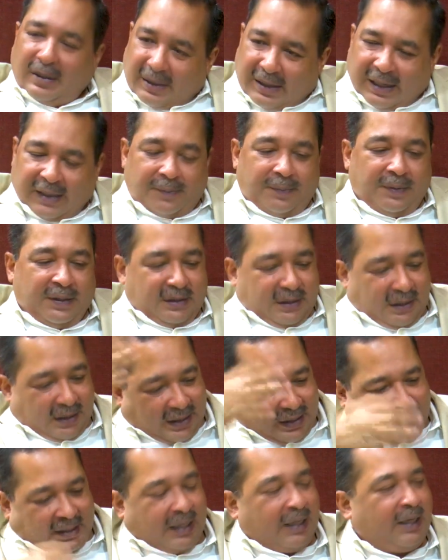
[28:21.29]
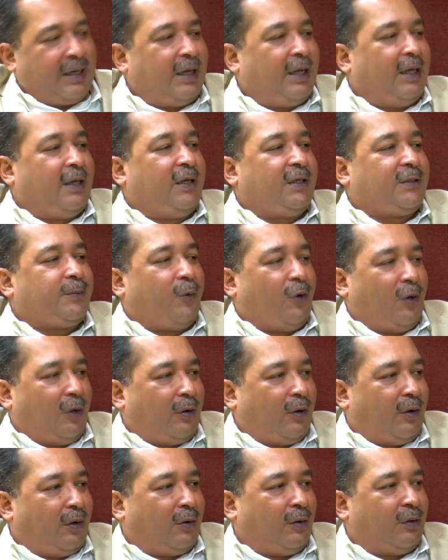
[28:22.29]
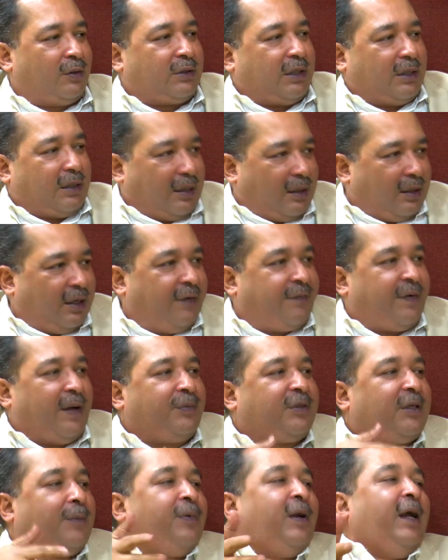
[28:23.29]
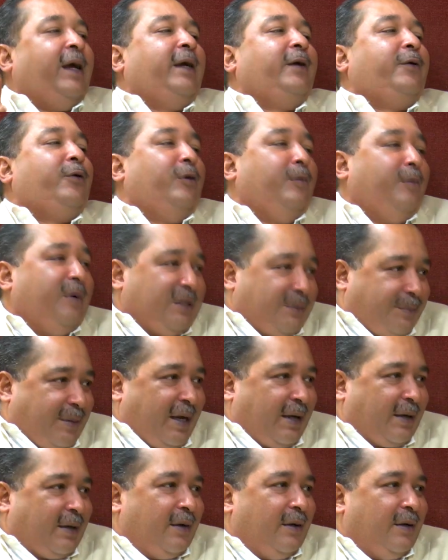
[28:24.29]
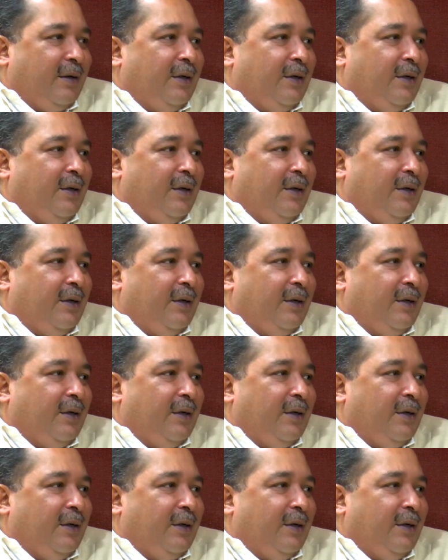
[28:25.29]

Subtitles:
that means then again the small grower knows that the leaf I'm supplying to him is bad.